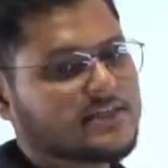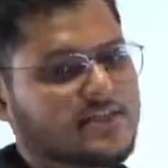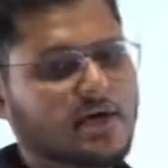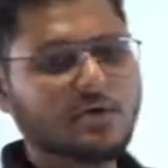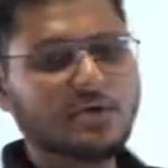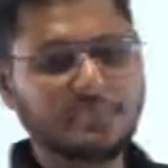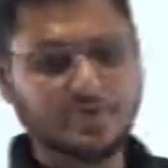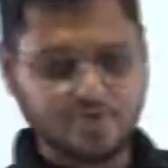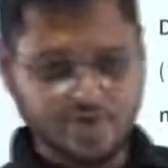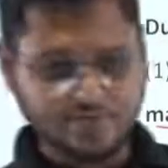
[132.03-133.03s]
in our
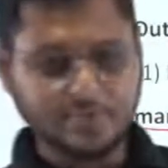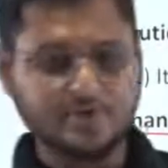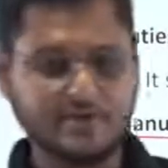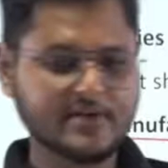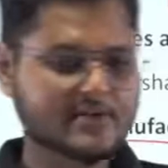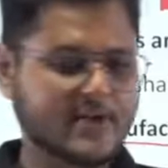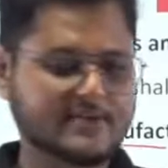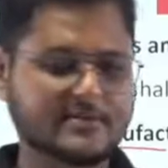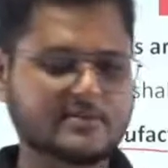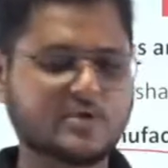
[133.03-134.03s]
previous
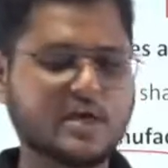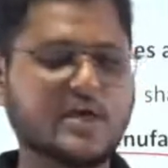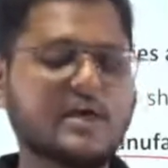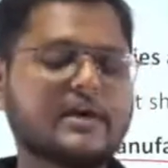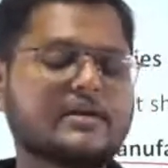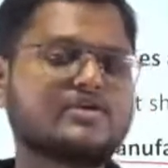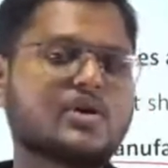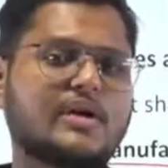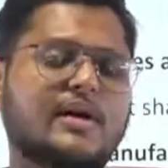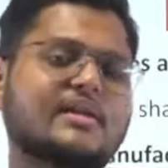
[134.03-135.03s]
classes. Okay, so
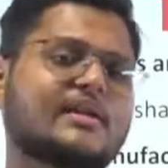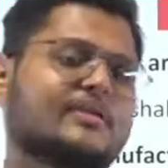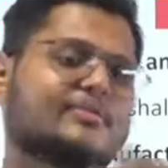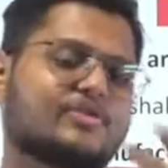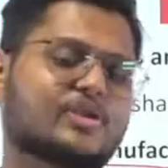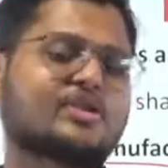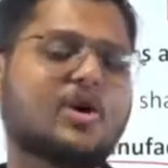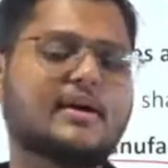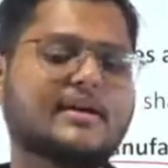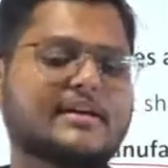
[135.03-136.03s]
here the food
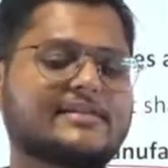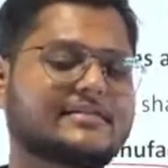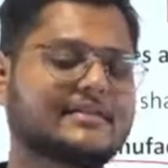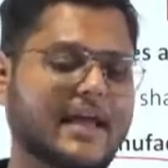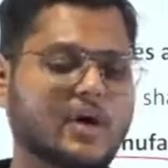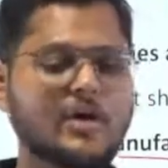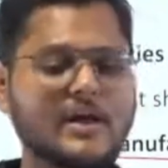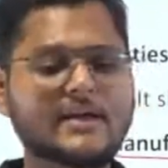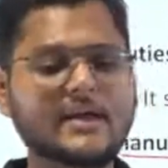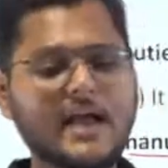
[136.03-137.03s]
authority is
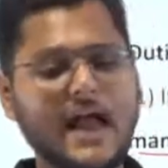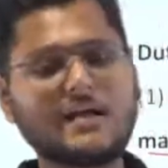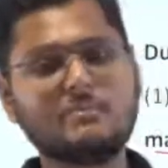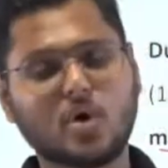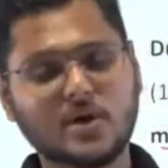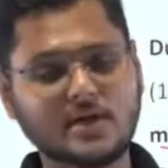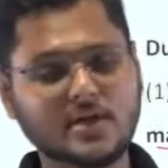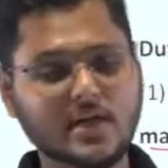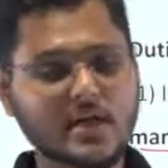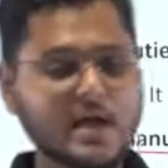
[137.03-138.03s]
regulating and
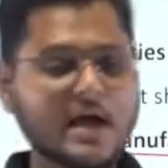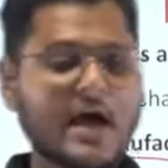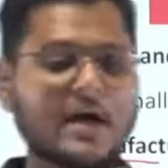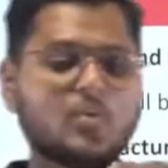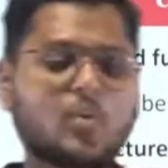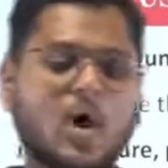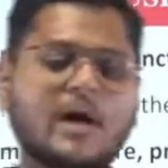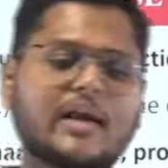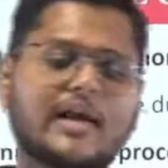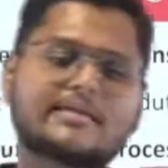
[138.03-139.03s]
monitoring. And
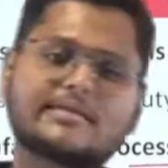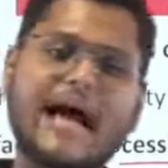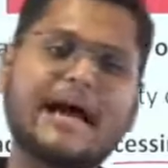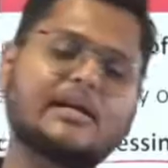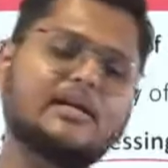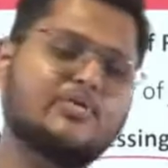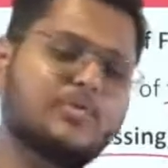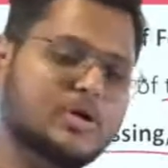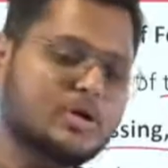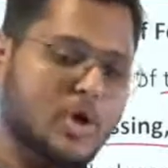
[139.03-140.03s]
what exactly the
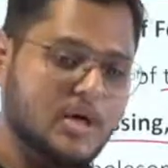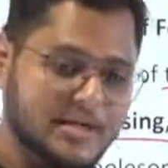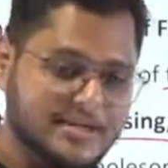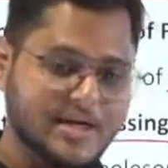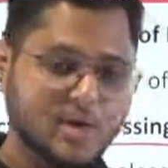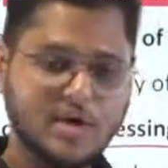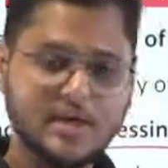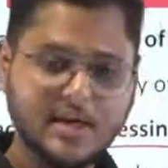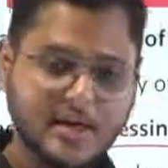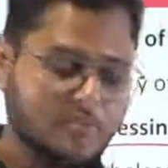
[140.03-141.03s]
food authority is regulating and